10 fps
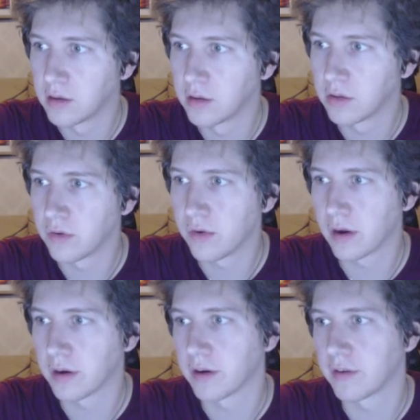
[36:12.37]

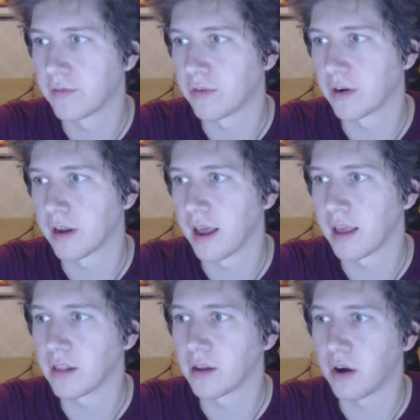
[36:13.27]

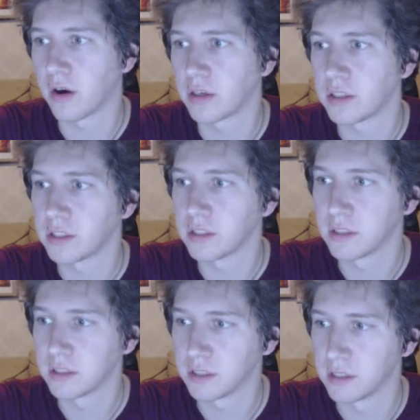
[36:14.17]
248 cards
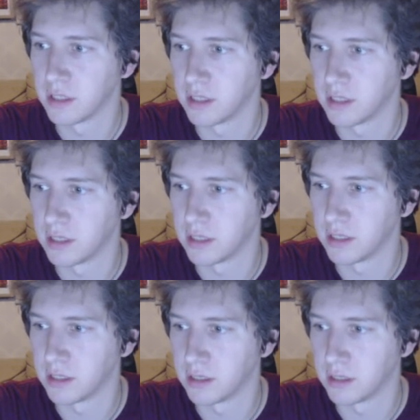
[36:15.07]

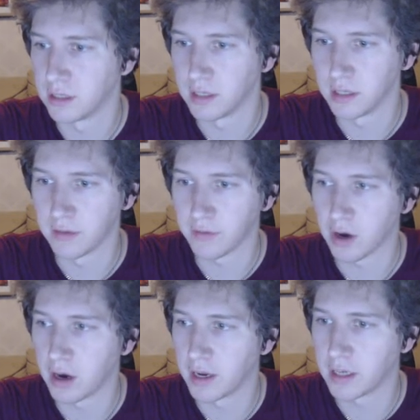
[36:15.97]
in the
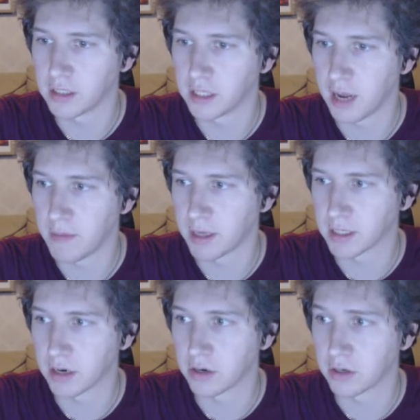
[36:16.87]
Forgotten Age, same as
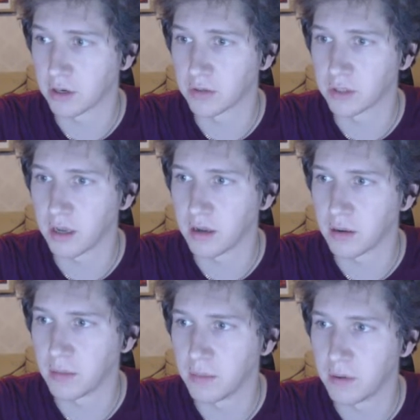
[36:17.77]
Carcosa,
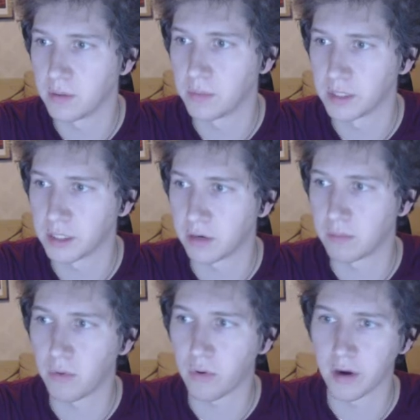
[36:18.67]
which are
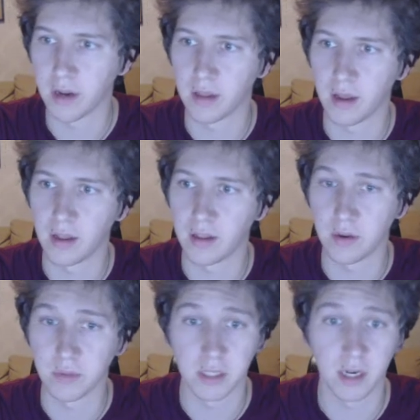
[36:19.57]
more than the
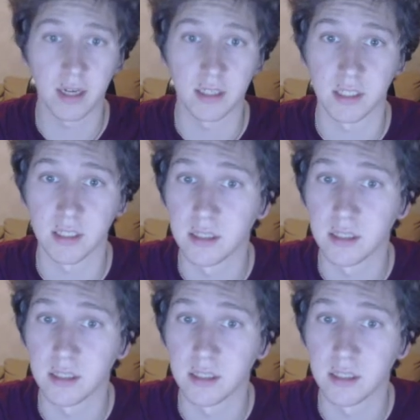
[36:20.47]
Dunwich Legacy.